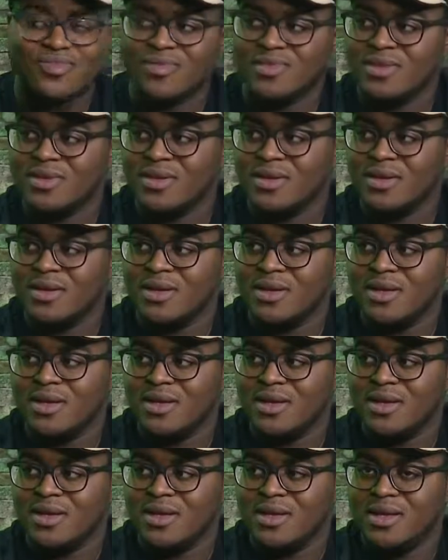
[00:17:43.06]
his
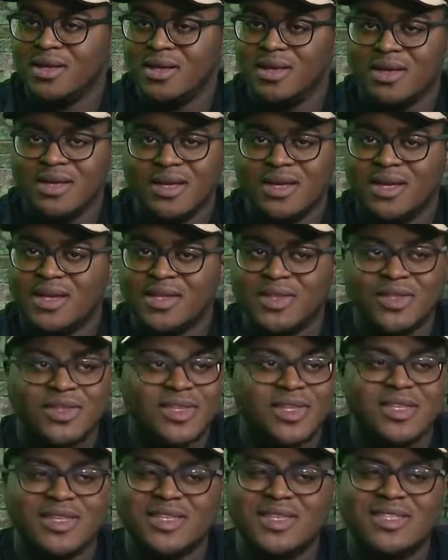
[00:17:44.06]
day.
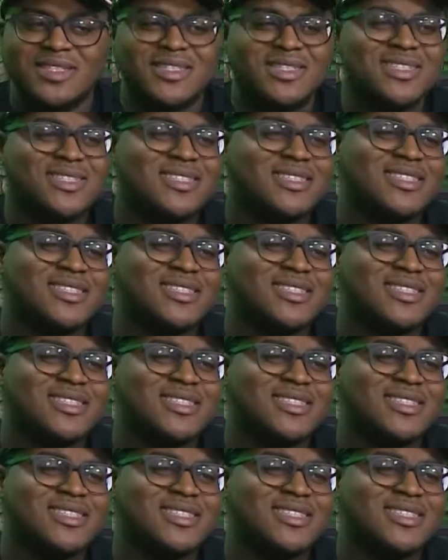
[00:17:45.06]
15 years.